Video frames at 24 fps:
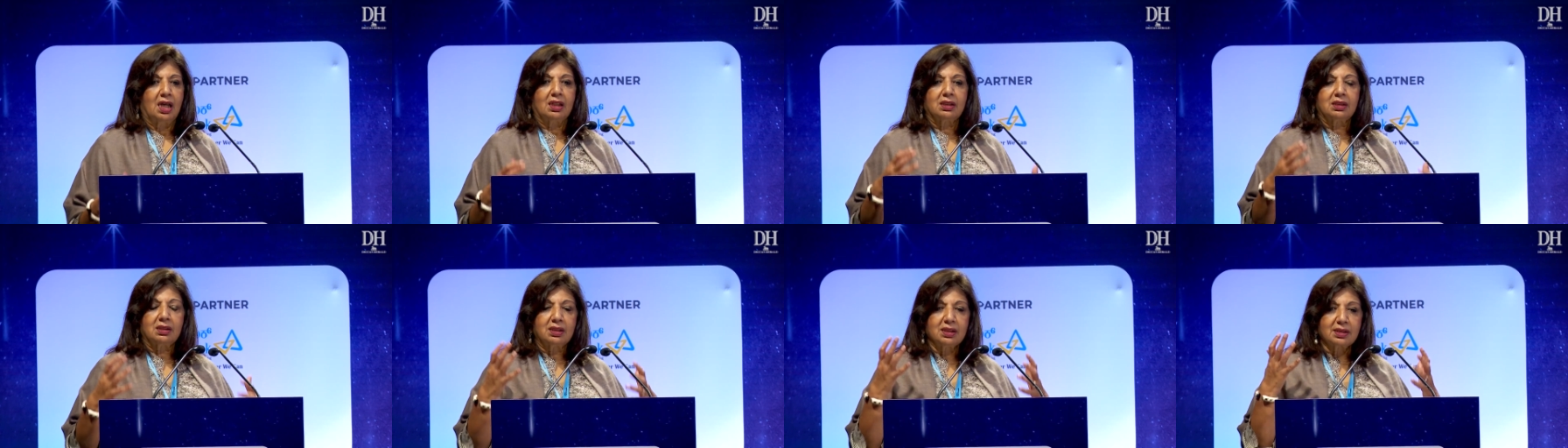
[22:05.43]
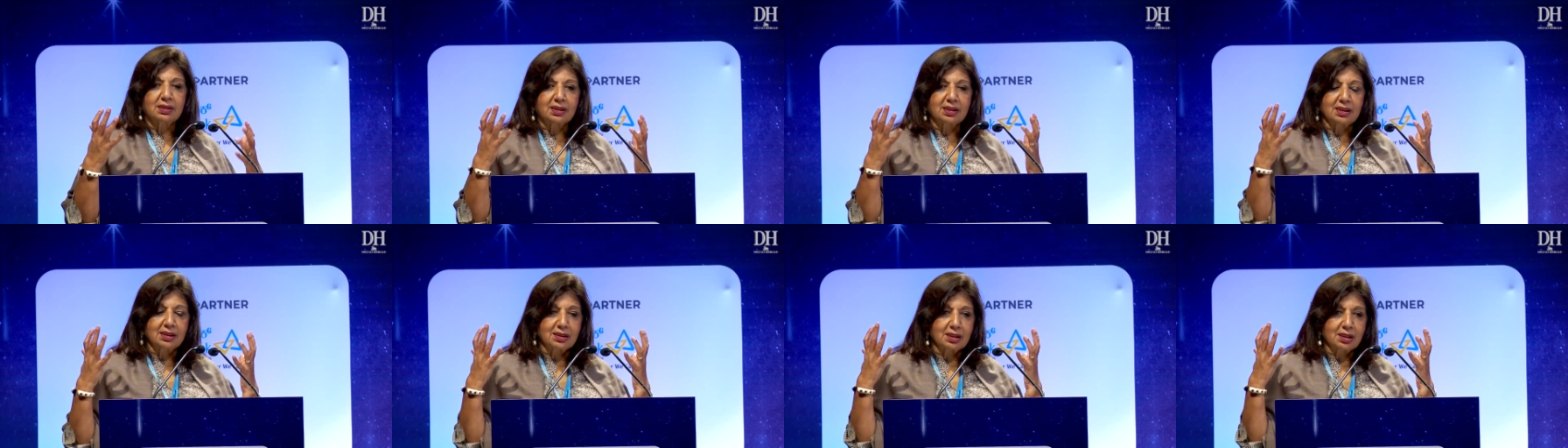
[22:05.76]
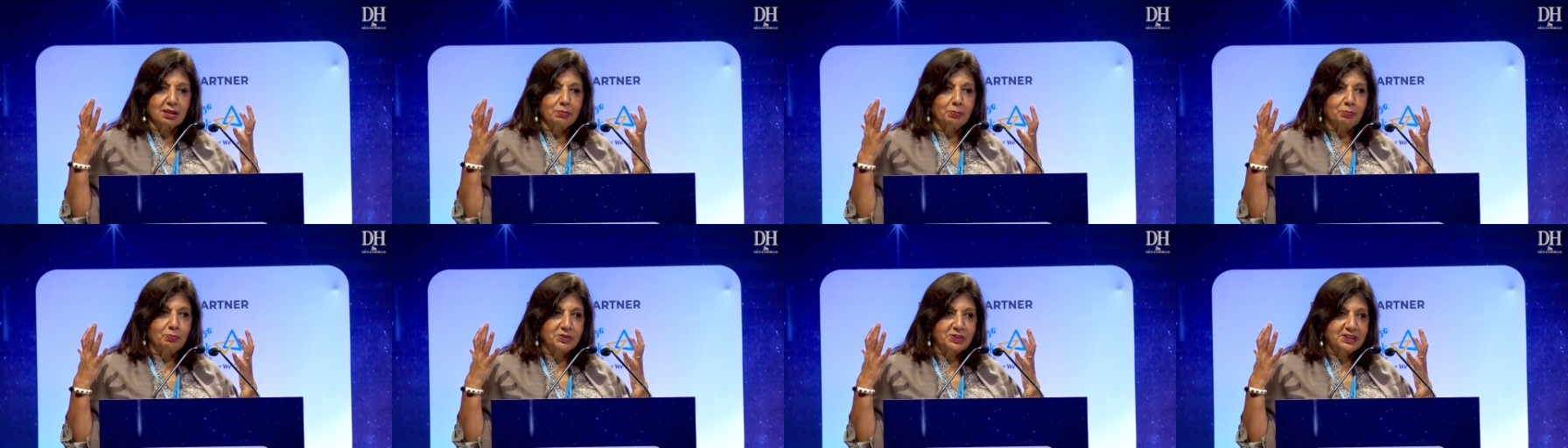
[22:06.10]
This is
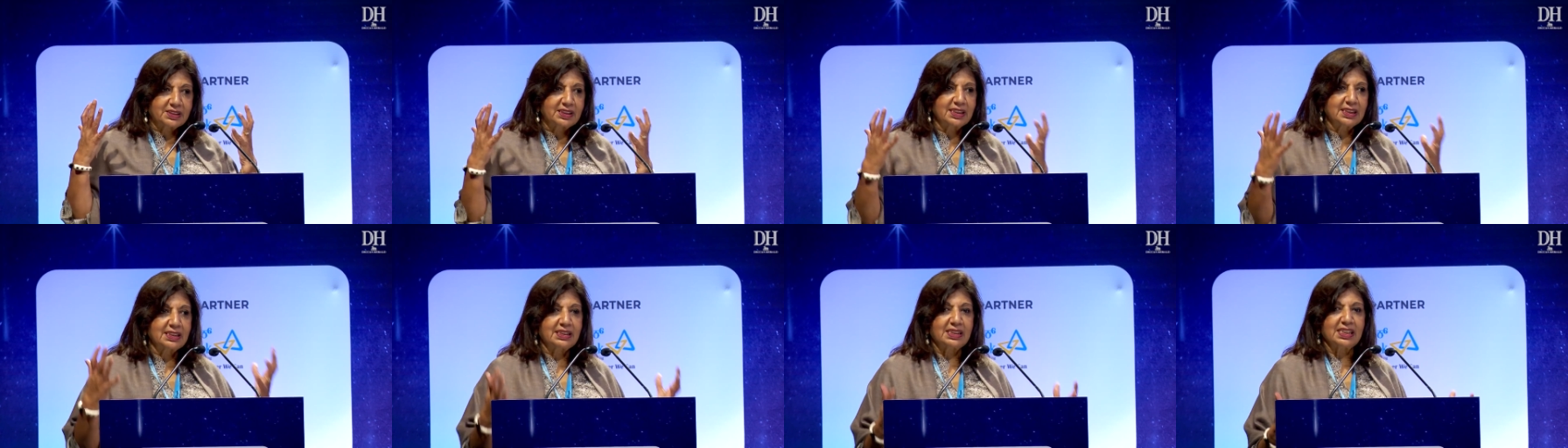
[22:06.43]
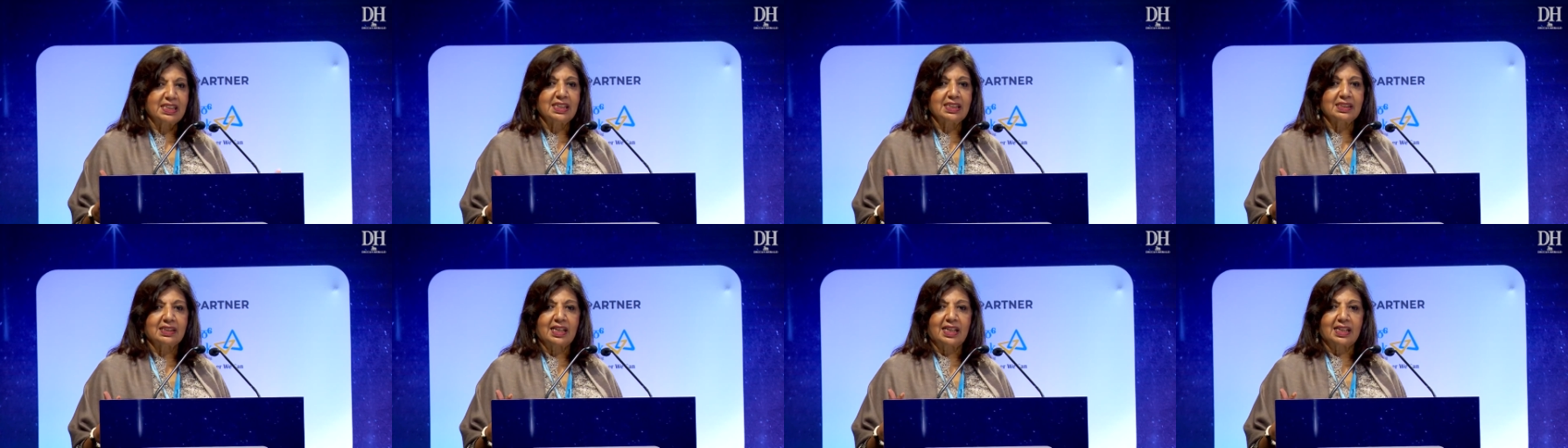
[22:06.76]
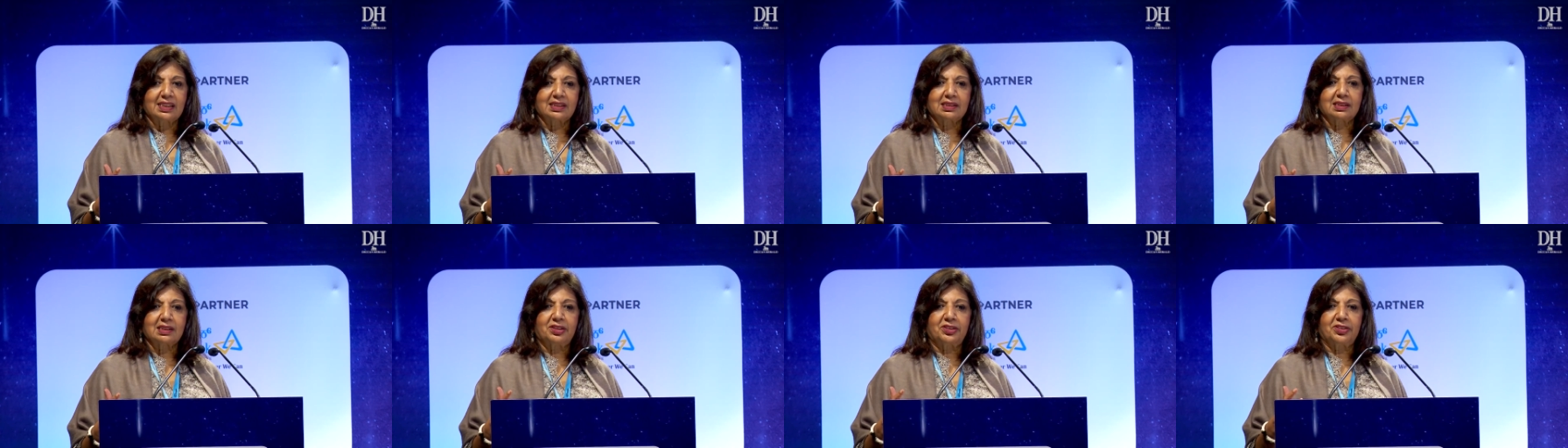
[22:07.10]
a city
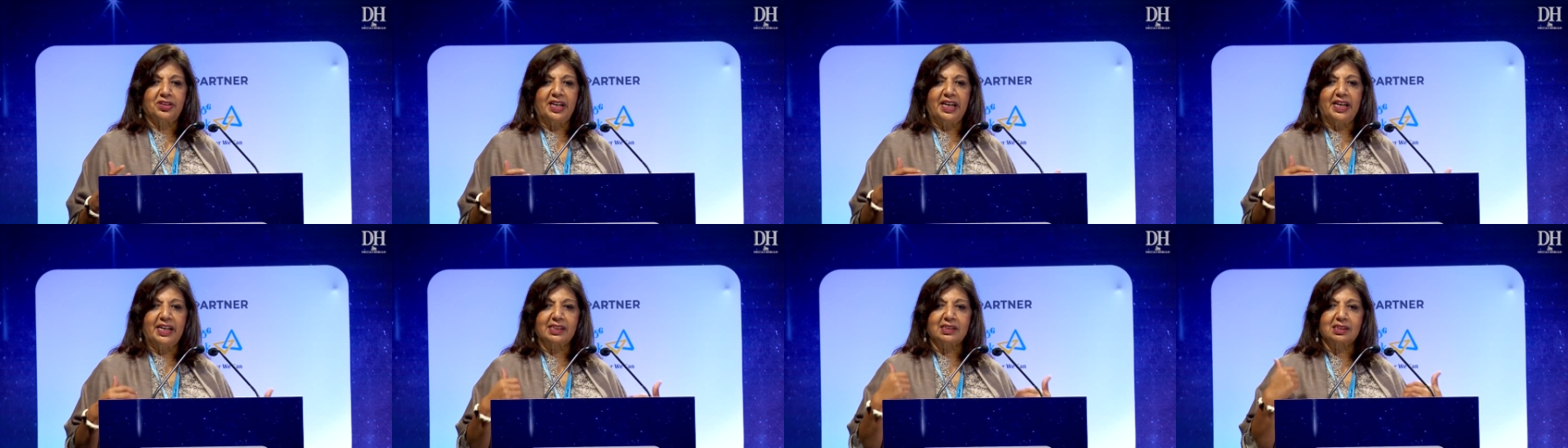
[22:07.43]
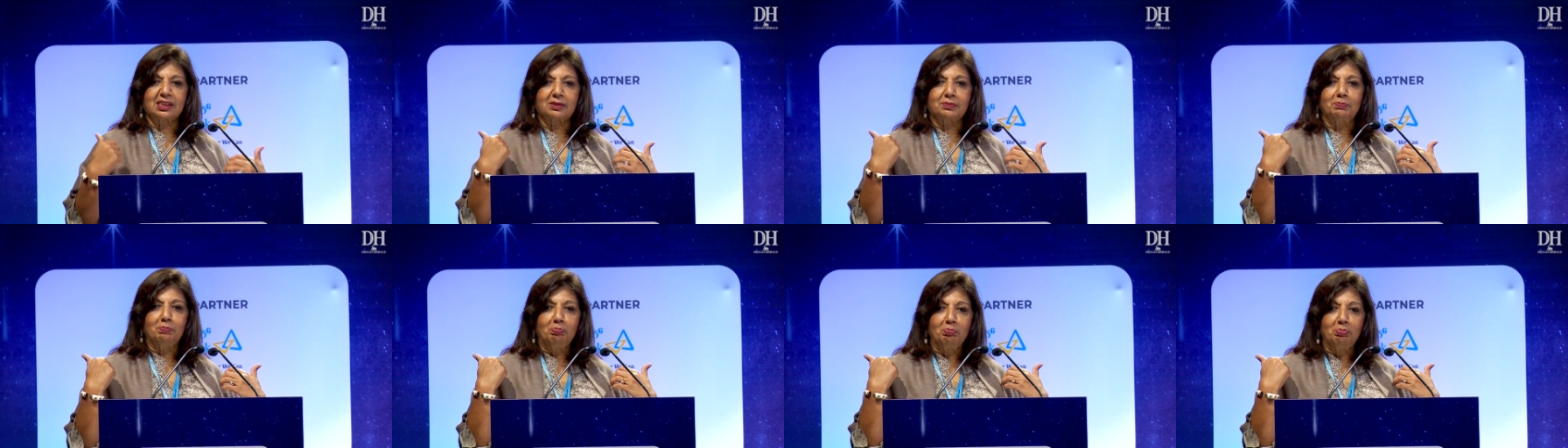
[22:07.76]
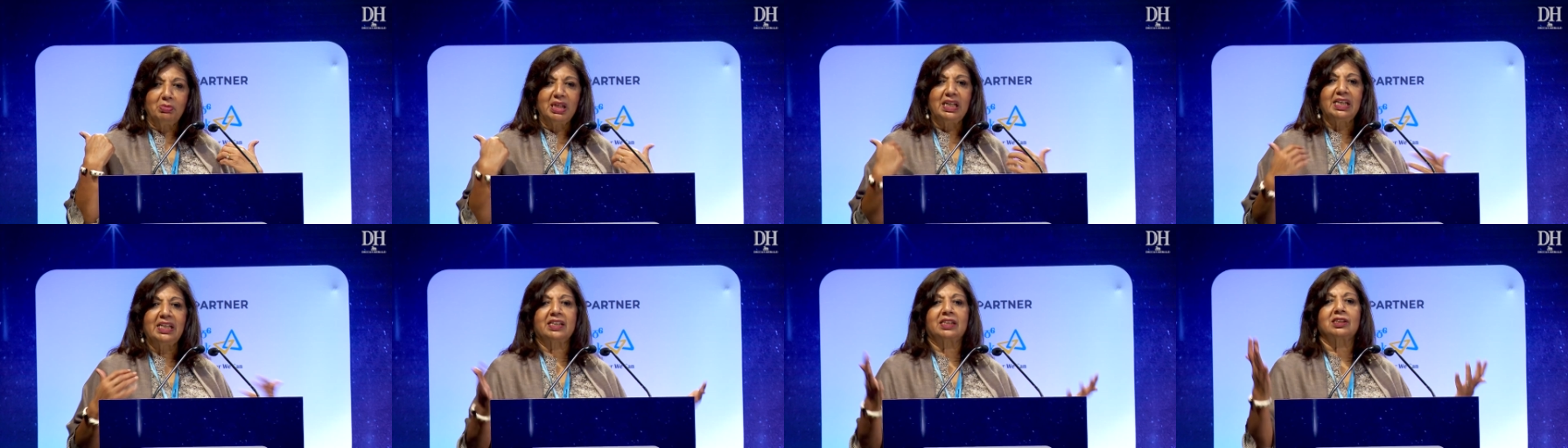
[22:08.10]
that creates
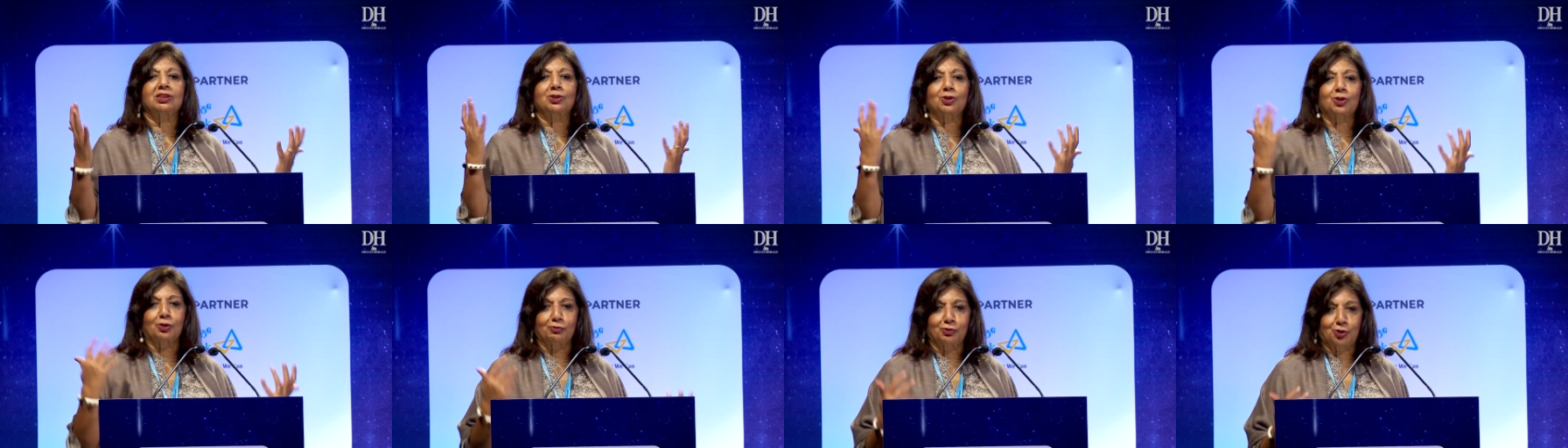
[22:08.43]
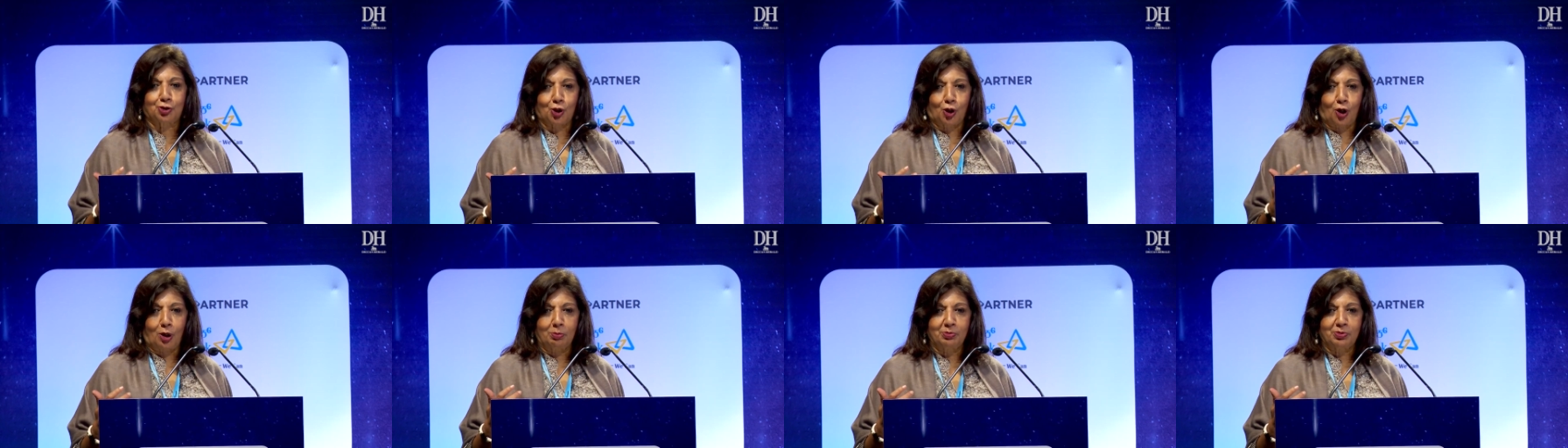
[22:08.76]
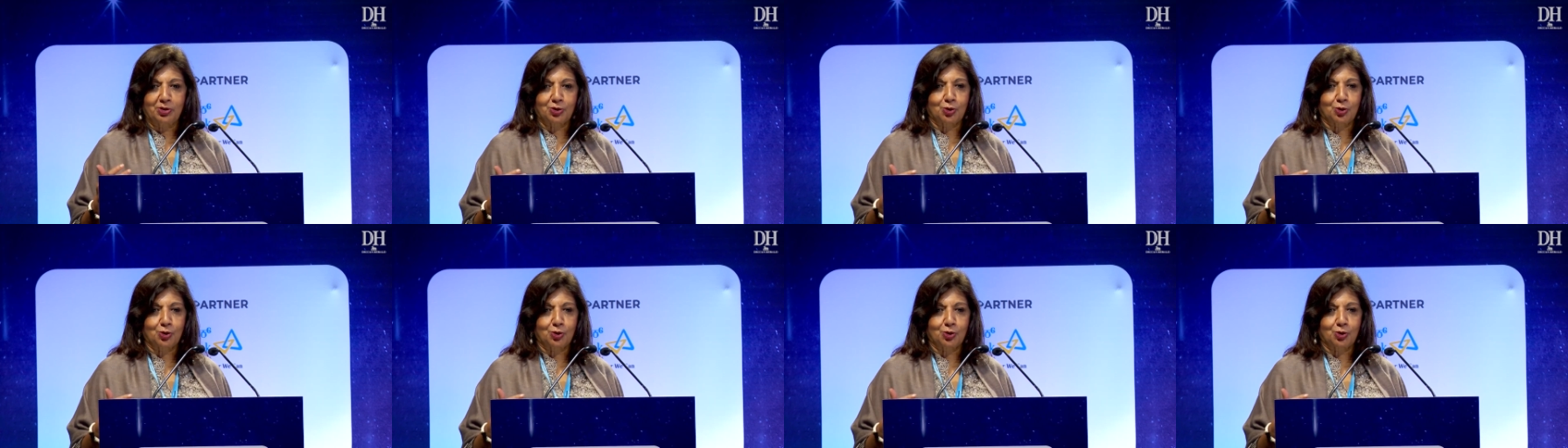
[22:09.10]
millions of jobs,